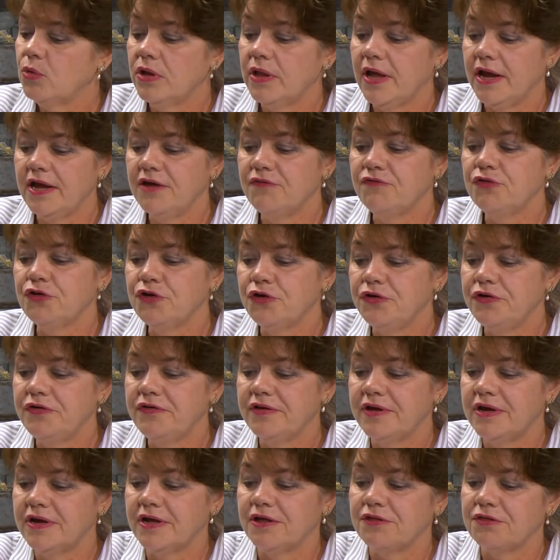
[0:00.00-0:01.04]
well, I have
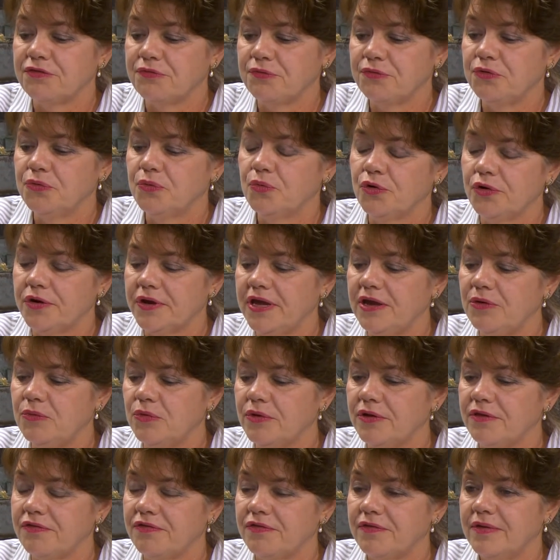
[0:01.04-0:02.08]
learned through working
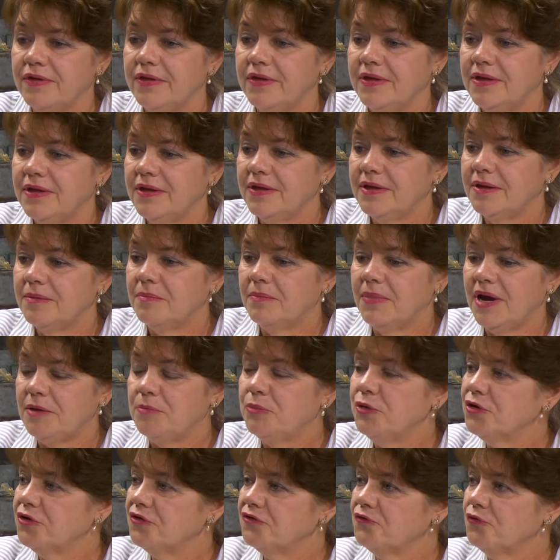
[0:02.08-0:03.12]
with my
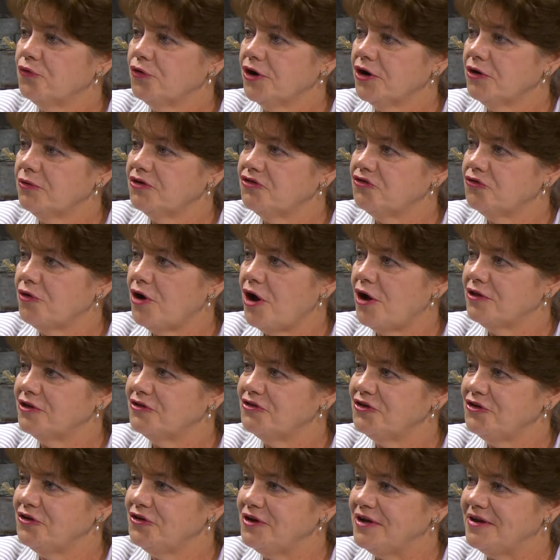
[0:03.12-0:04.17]
book of work, which were all
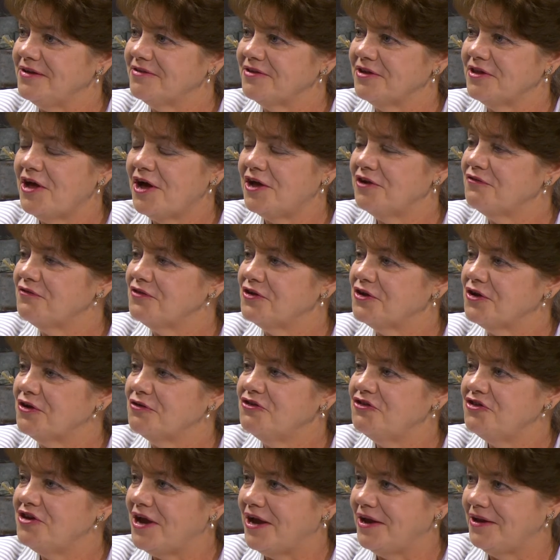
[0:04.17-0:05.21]
attorneys, a lot of
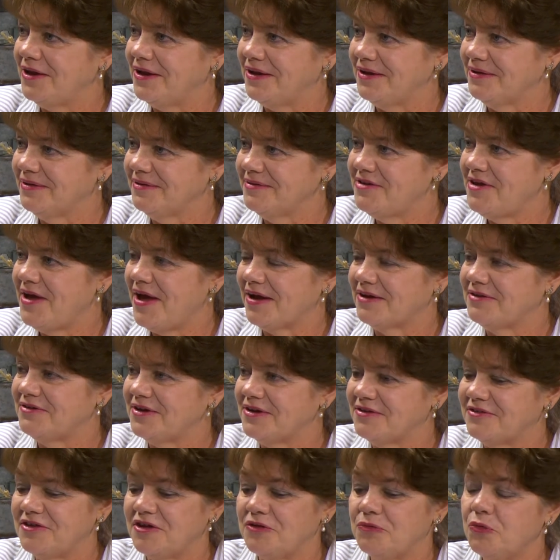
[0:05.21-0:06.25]
negotiating
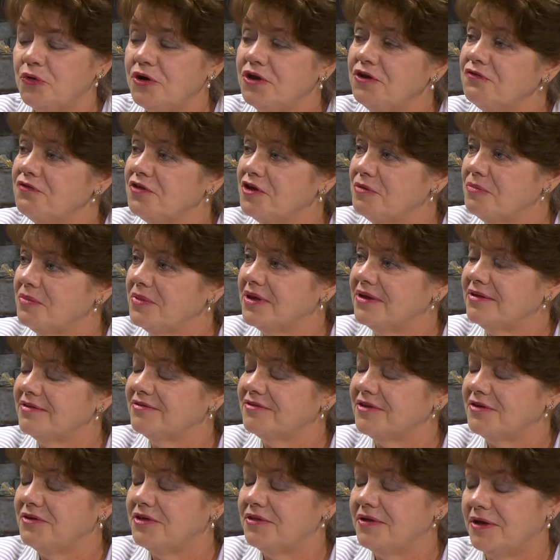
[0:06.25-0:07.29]
tactics. And one of them
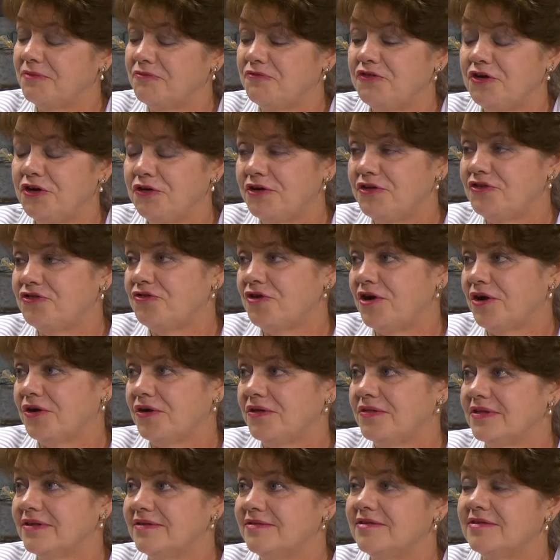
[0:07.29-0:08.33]
is, I'm very strong
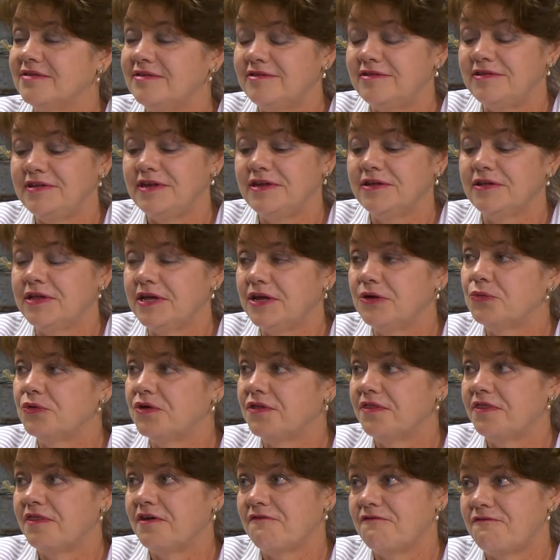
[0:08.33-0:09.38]
on this, is dealing
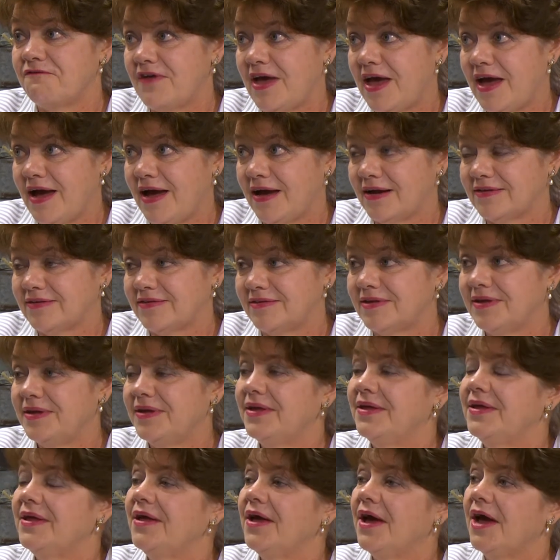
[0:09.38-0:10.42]
with the facts.
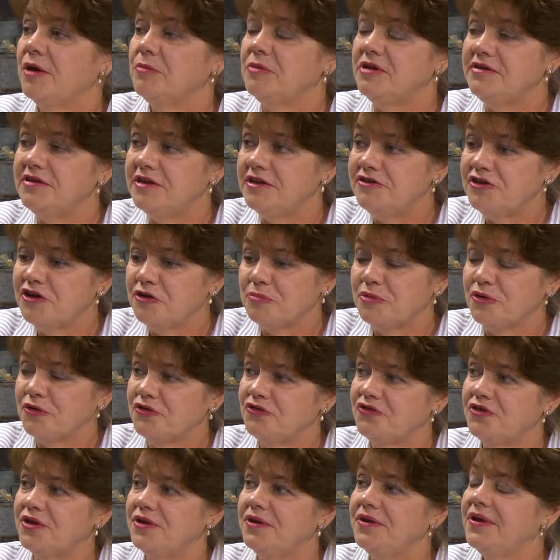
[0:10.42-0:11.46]
I'm a detail
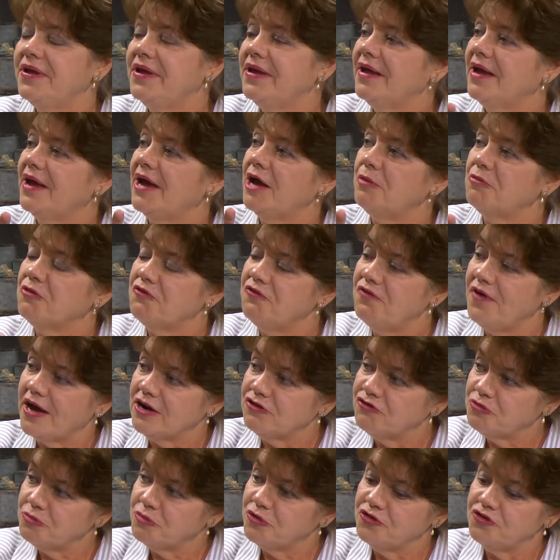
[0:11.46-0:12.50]
person, I'm a
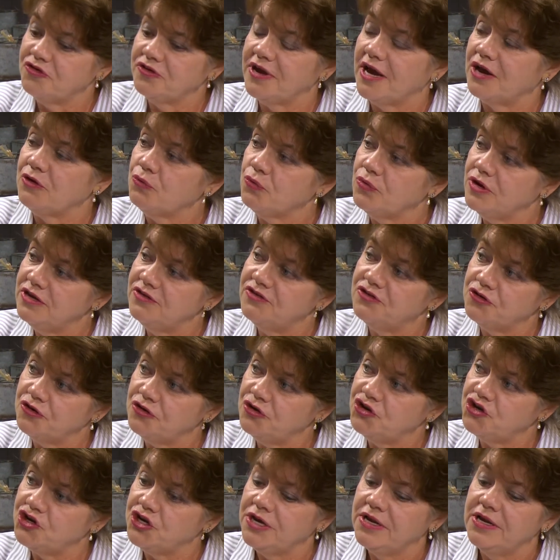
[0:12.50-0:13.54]
factual person, I
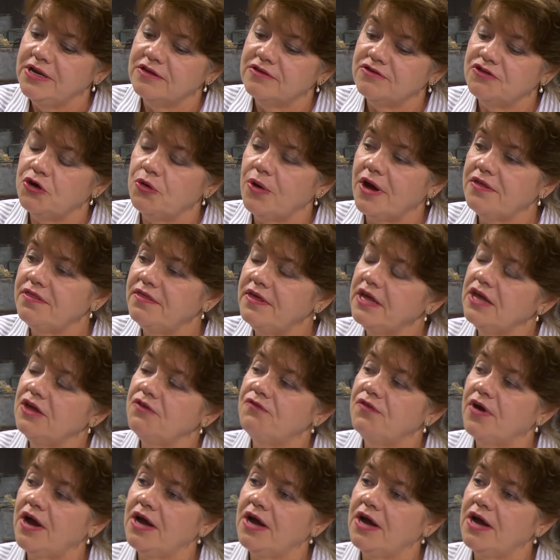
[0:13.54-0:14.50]
research. So I think if